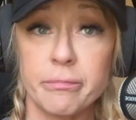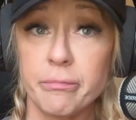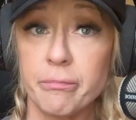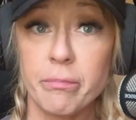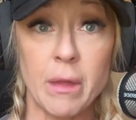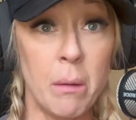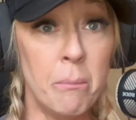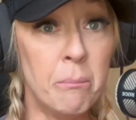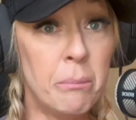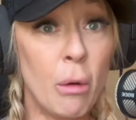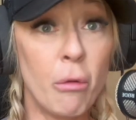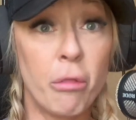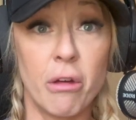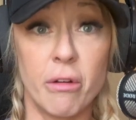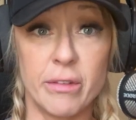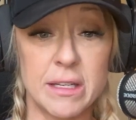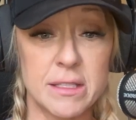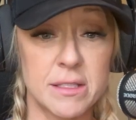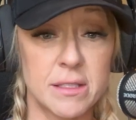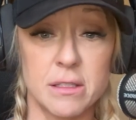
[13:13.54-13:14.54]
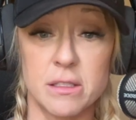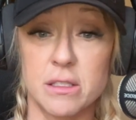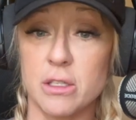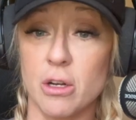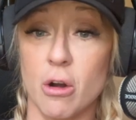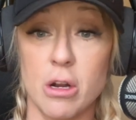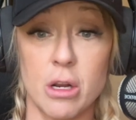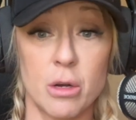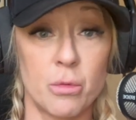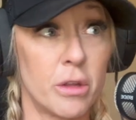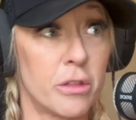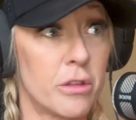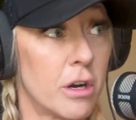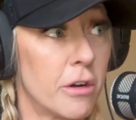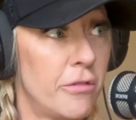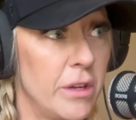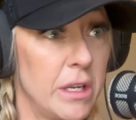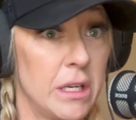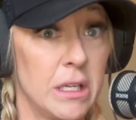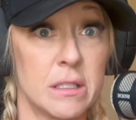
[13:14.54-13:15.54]
Both of us. It started with our
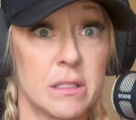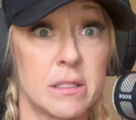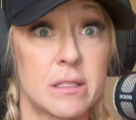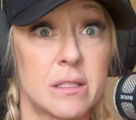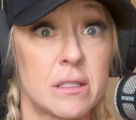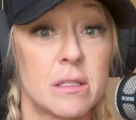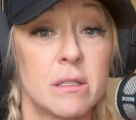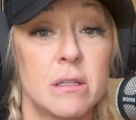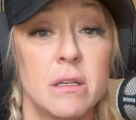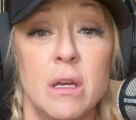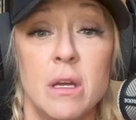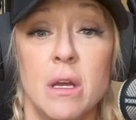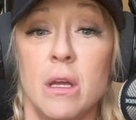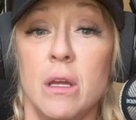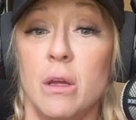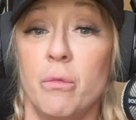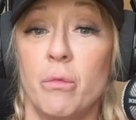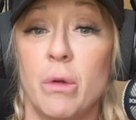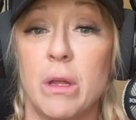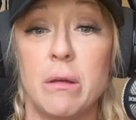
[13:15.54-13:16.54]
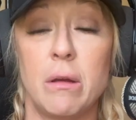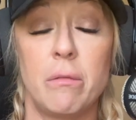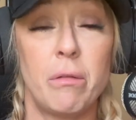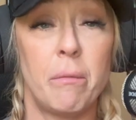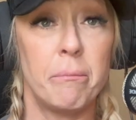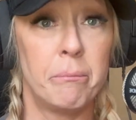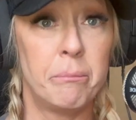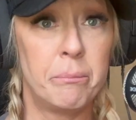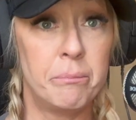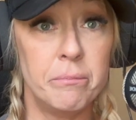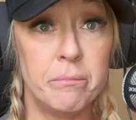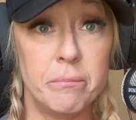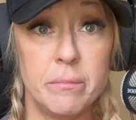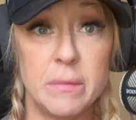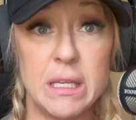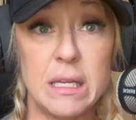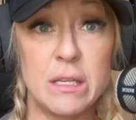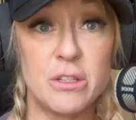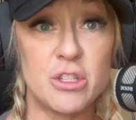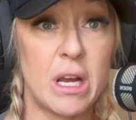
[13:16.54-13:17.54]
fitness. We
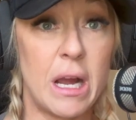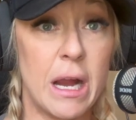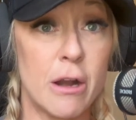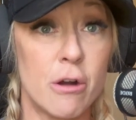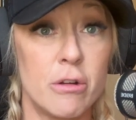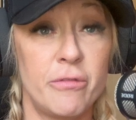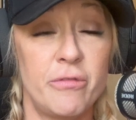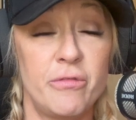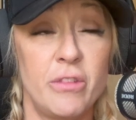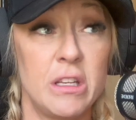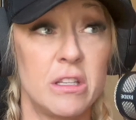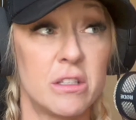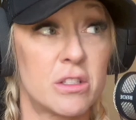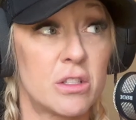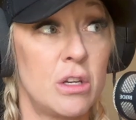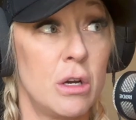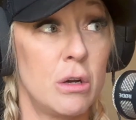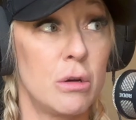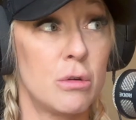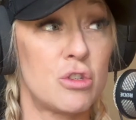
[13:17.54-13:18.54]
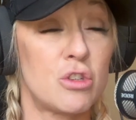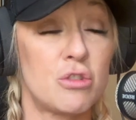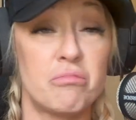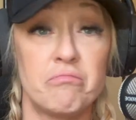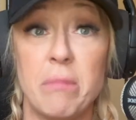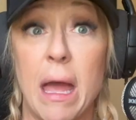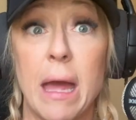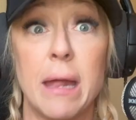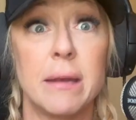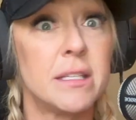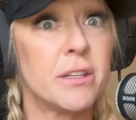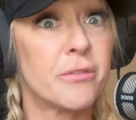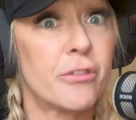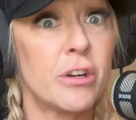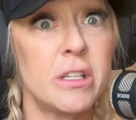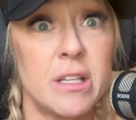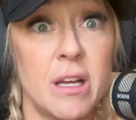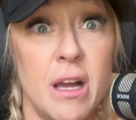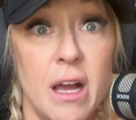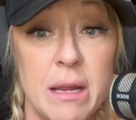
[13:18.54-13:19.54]
each hired a fitness coach at
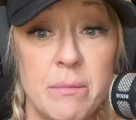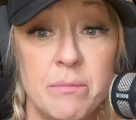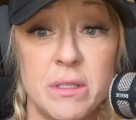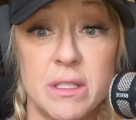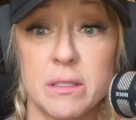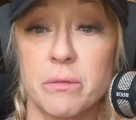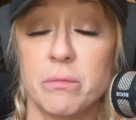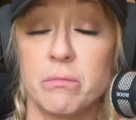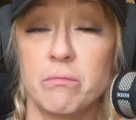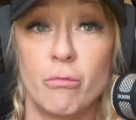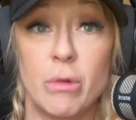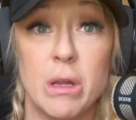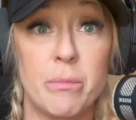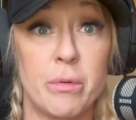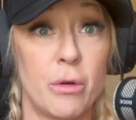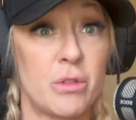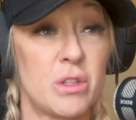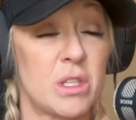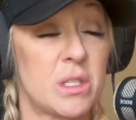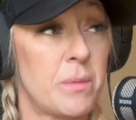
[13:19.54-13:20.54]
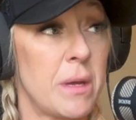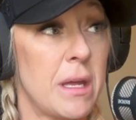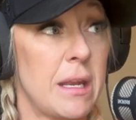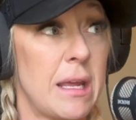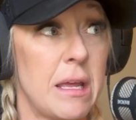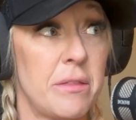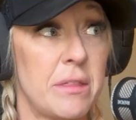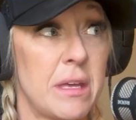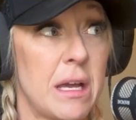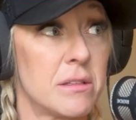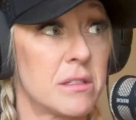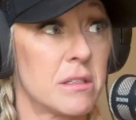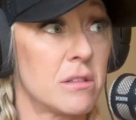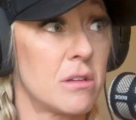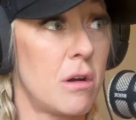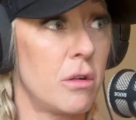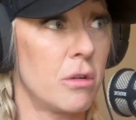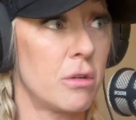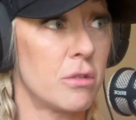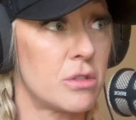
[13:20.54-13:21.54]
different times. We both spent
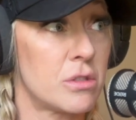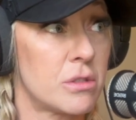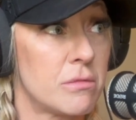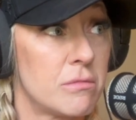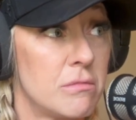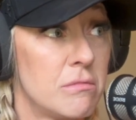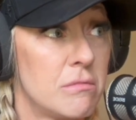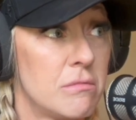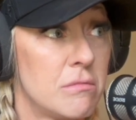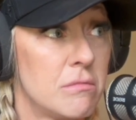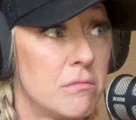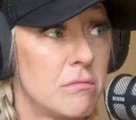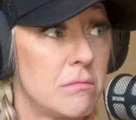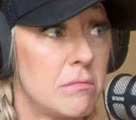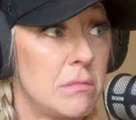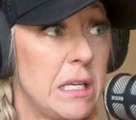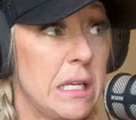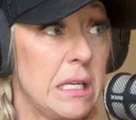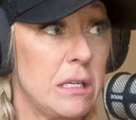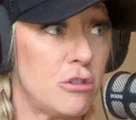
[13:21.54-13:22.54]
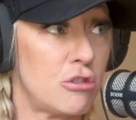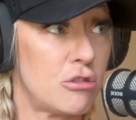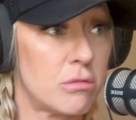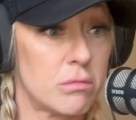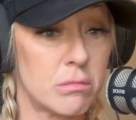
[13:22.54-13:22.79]
$8,000 each.